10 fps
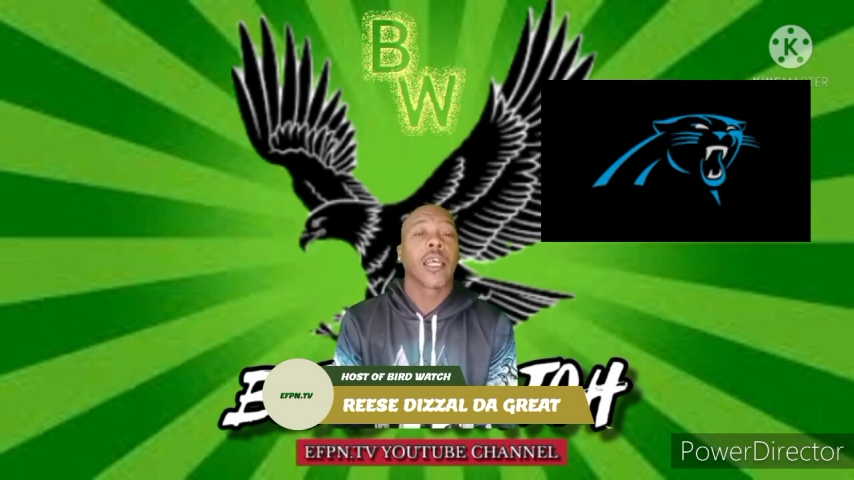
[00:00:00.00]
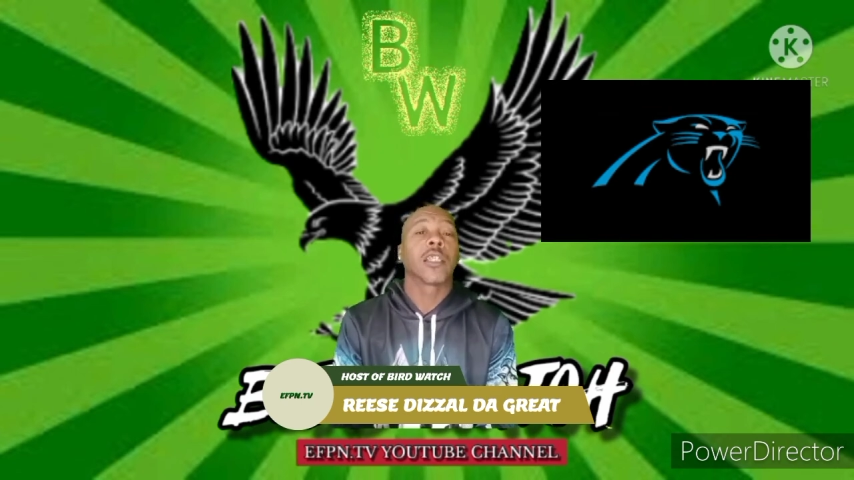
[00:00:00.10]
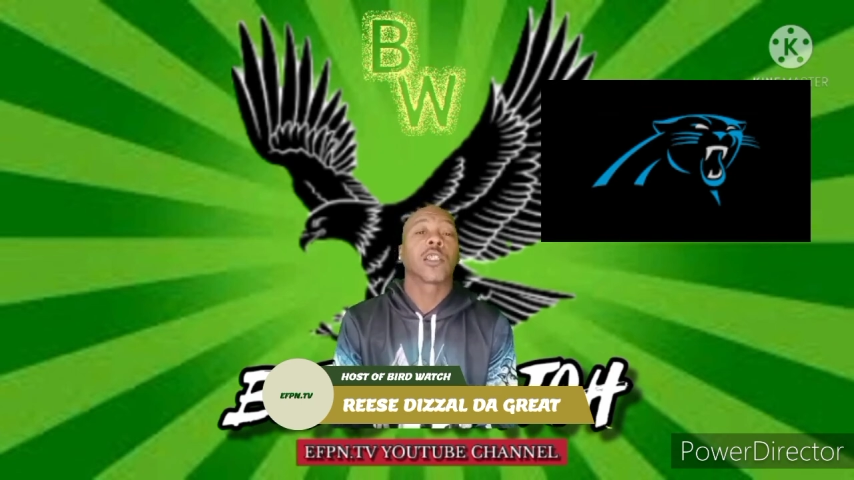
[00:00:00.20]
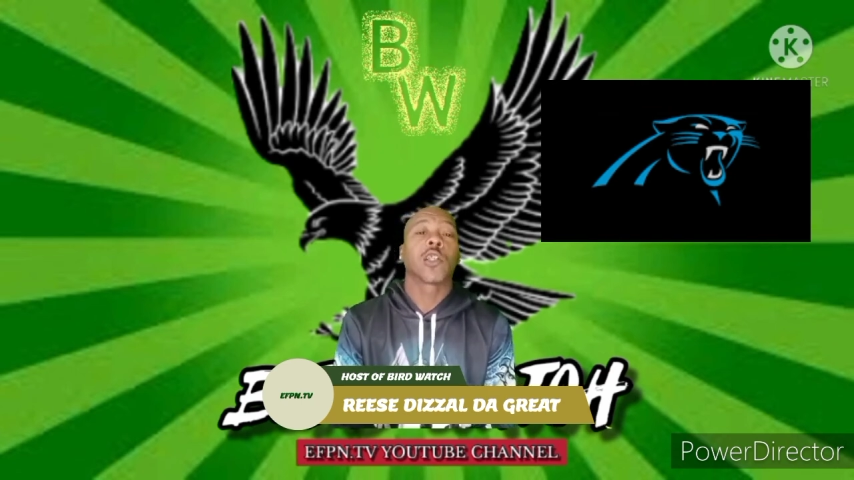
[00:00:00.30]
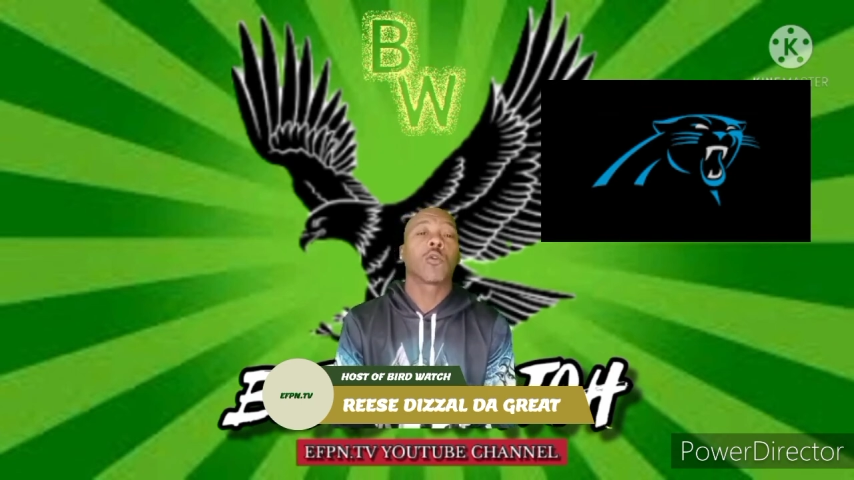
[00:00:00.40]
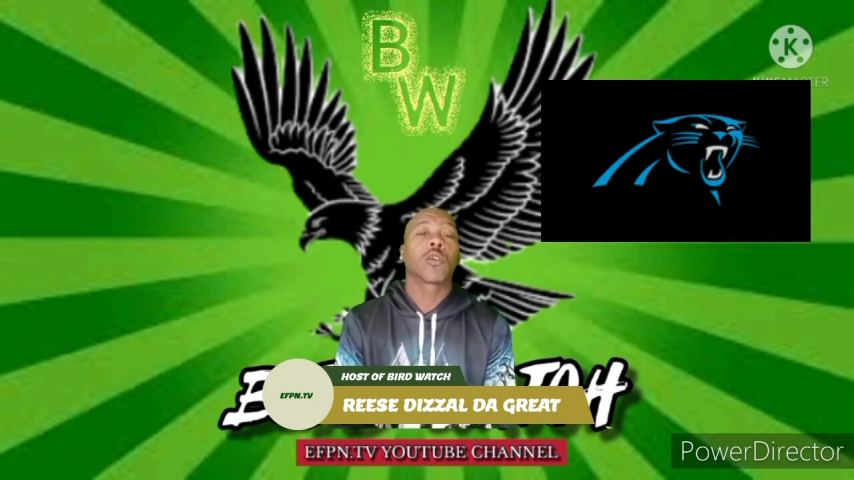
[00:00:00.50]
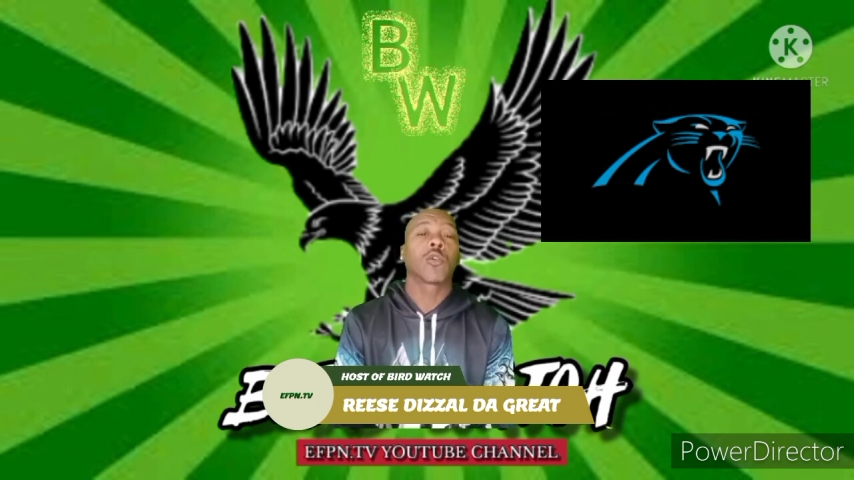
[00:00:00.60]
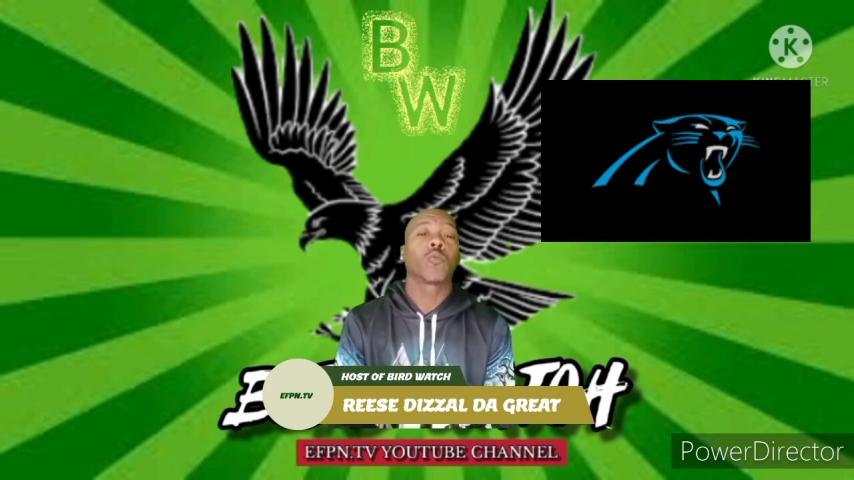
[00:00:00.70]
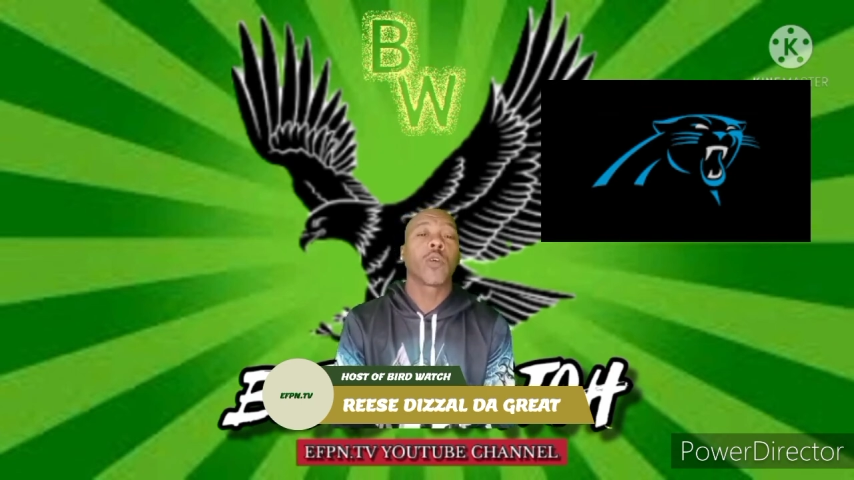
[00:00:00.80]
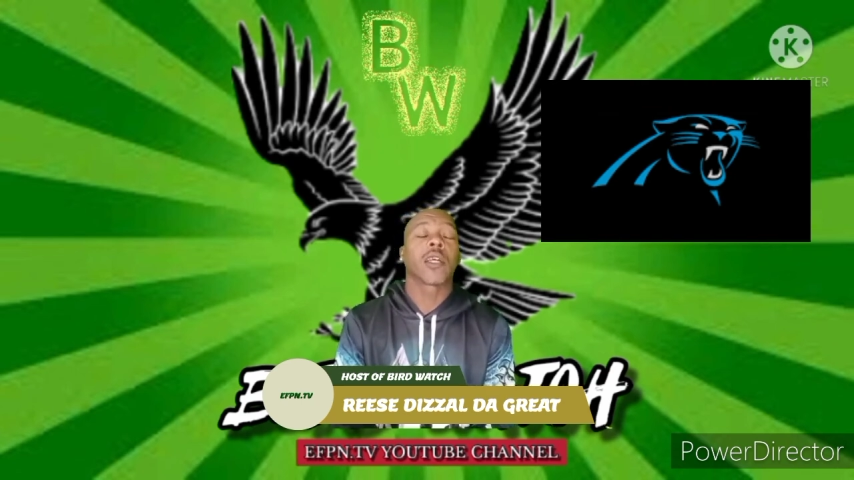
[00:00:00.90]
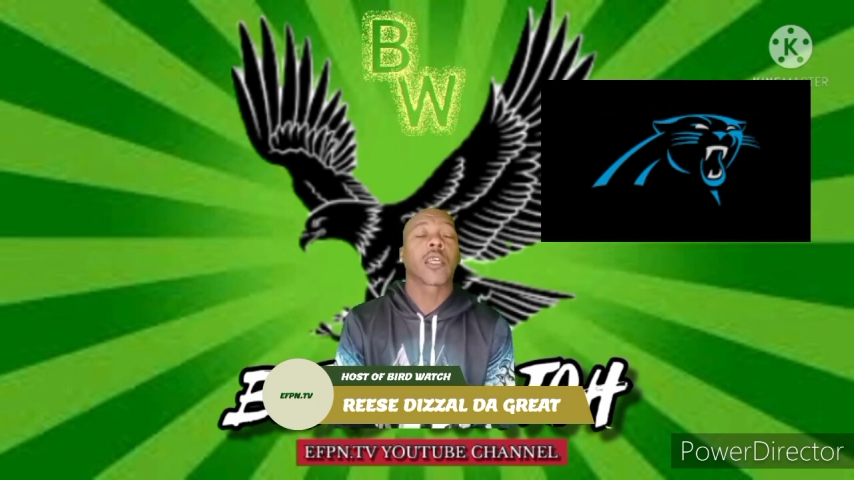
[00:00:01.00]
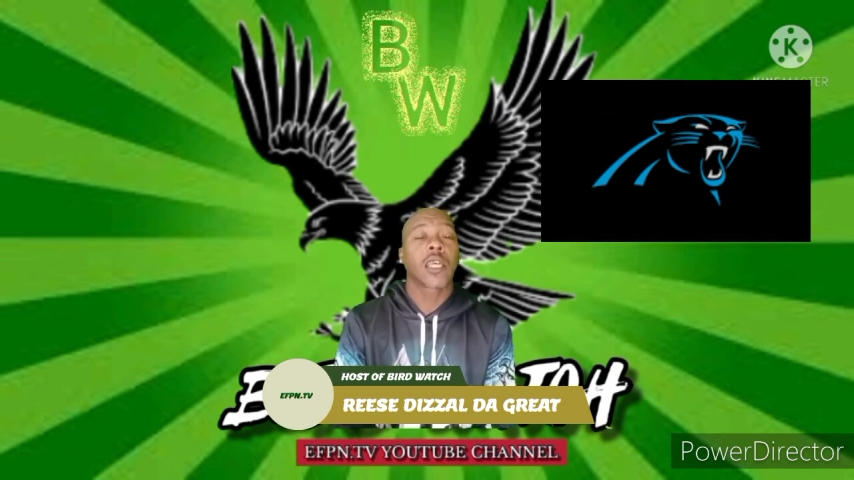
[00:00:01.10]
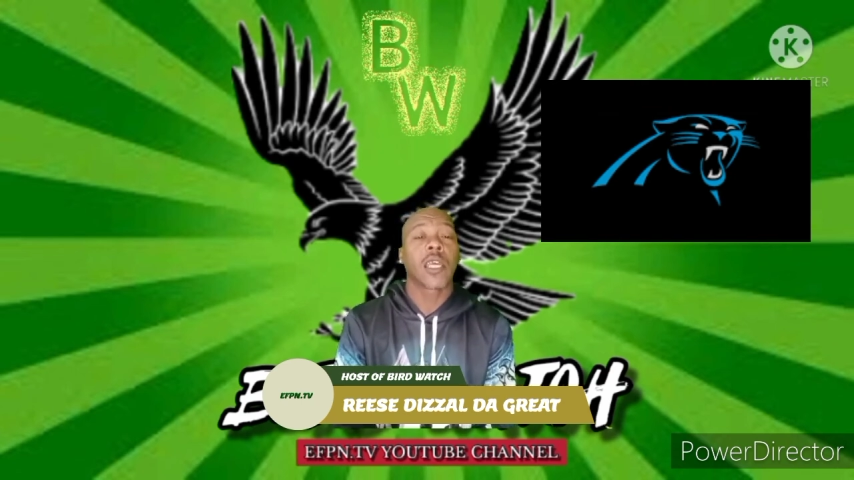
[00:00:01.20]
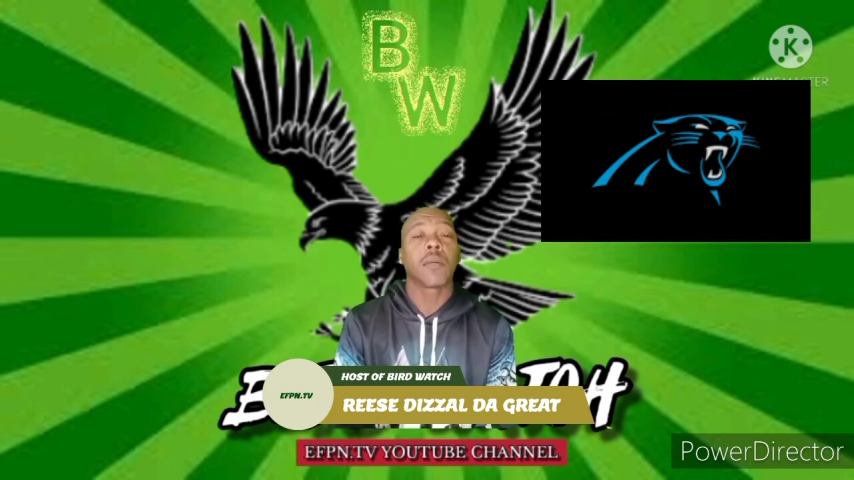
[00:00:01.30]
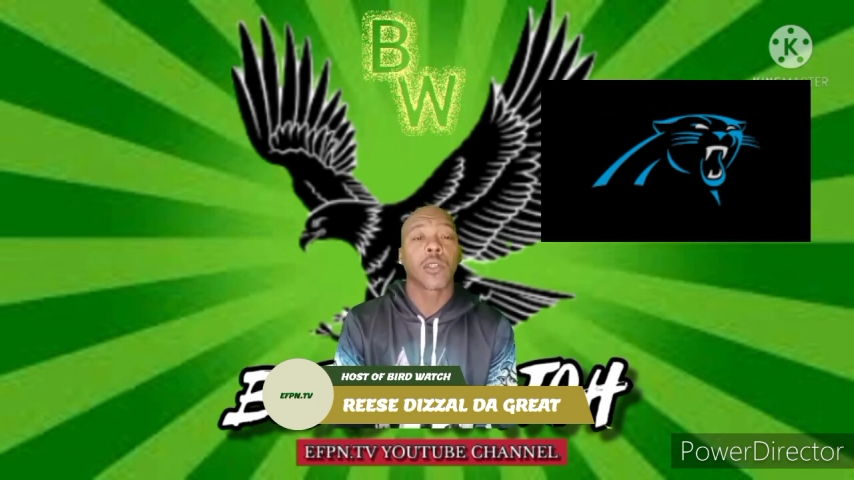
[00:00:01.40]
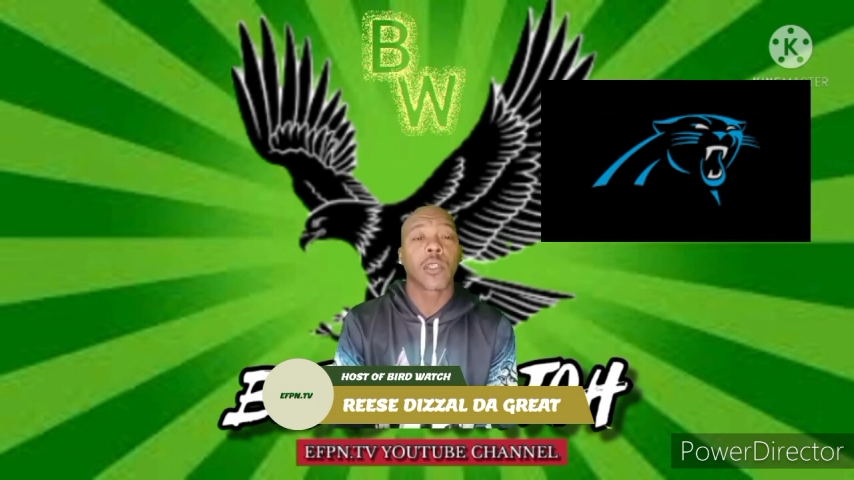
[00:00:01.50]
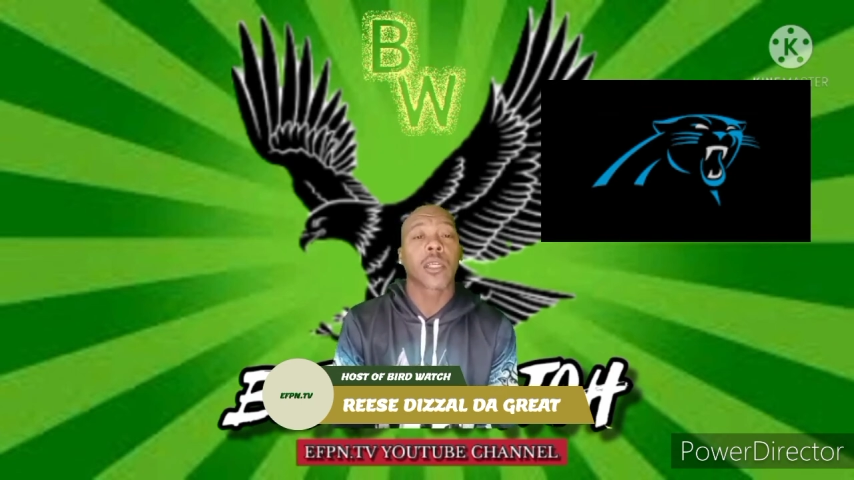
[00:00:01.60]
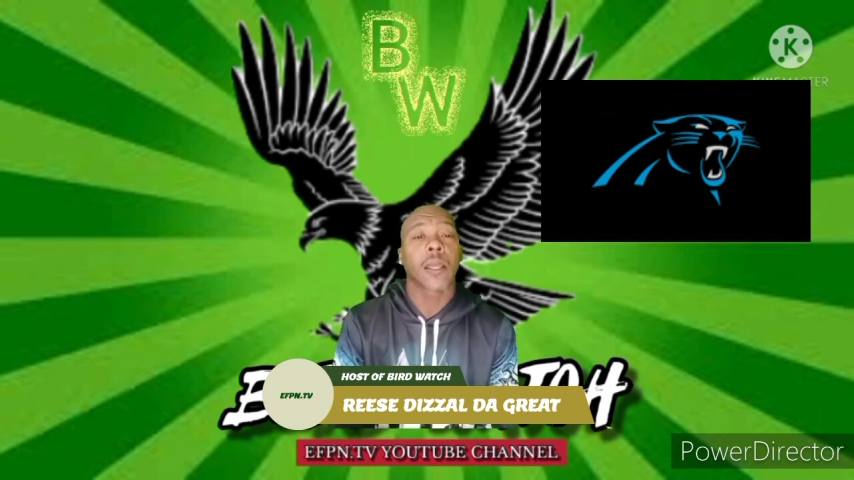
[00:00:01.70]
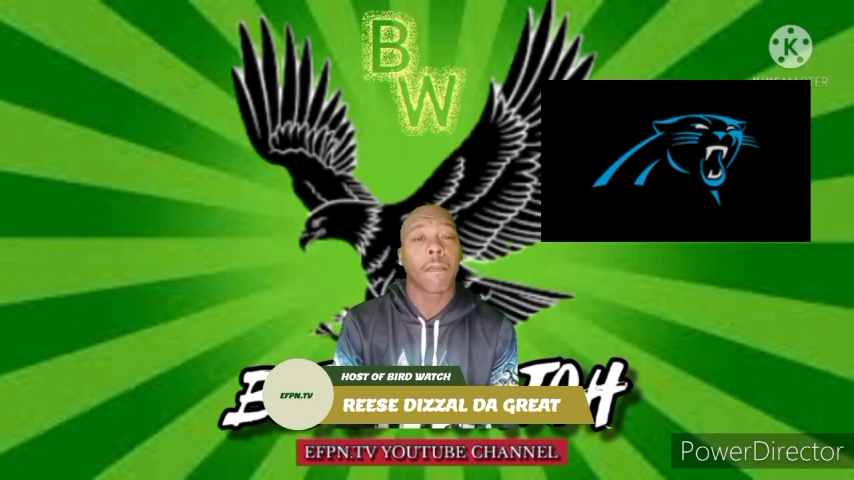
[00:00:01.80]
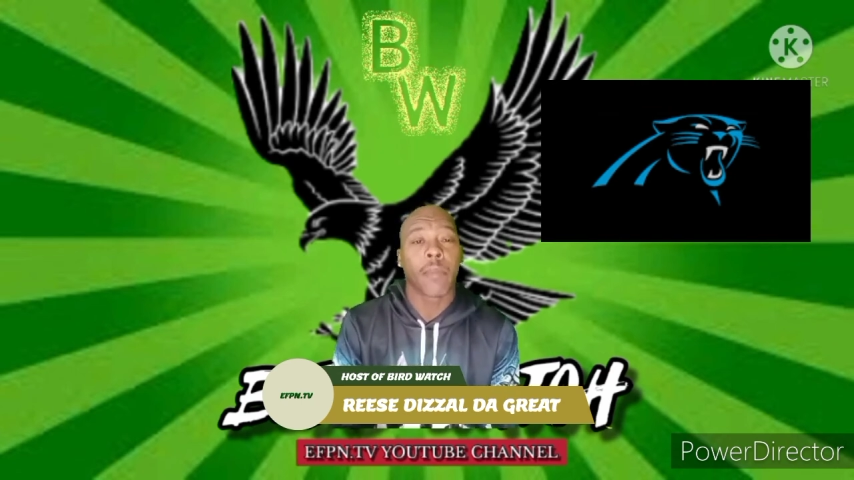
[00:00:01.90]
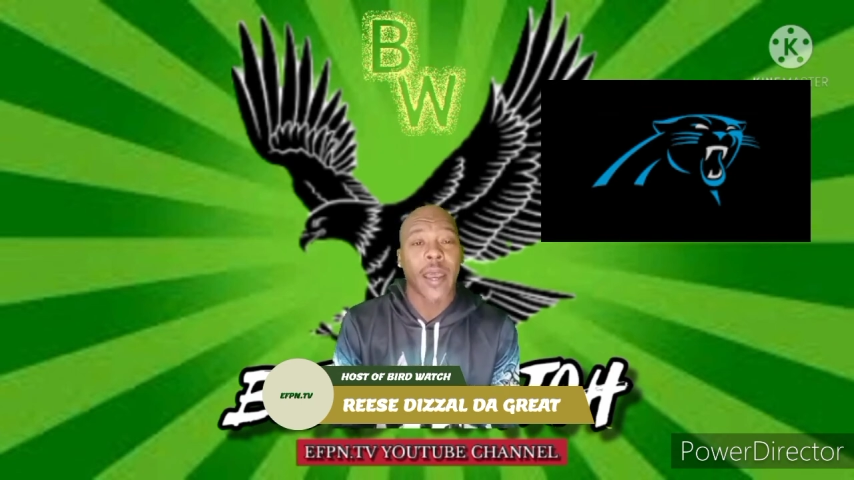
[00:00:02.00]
And as long as we can keep looking